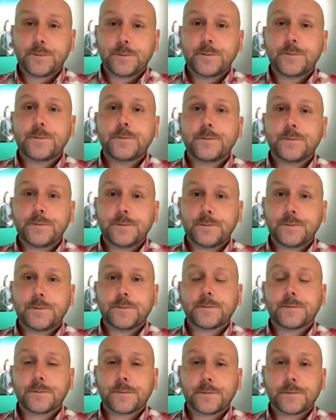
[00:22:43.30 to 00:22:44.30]

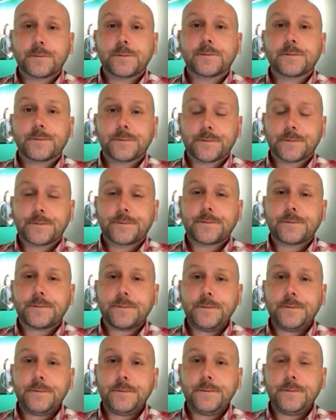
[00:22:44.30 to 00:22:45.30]

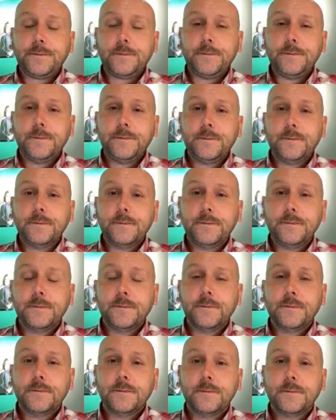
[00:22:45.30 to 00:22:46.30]

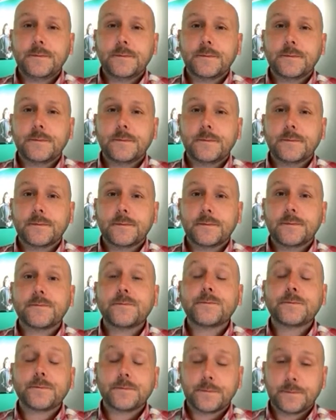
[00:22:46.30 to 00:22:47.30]

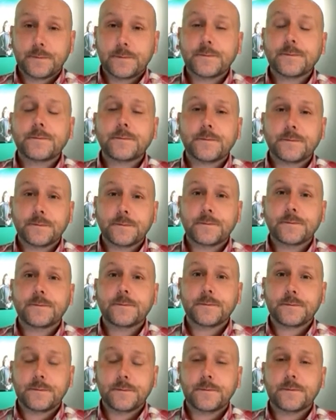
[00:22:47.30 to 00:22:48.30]

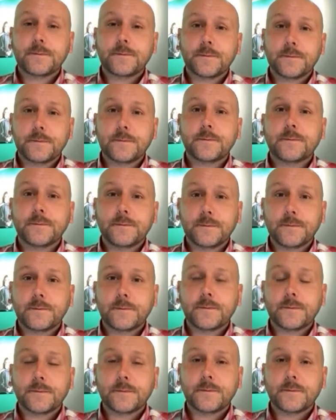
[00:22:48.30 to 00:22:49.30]

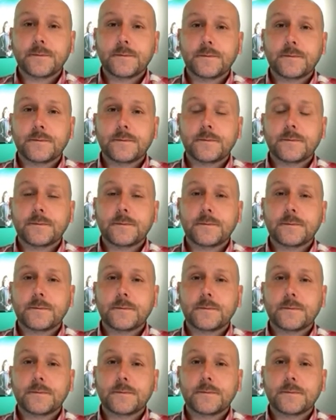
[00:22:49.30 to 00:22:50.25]
[no speech]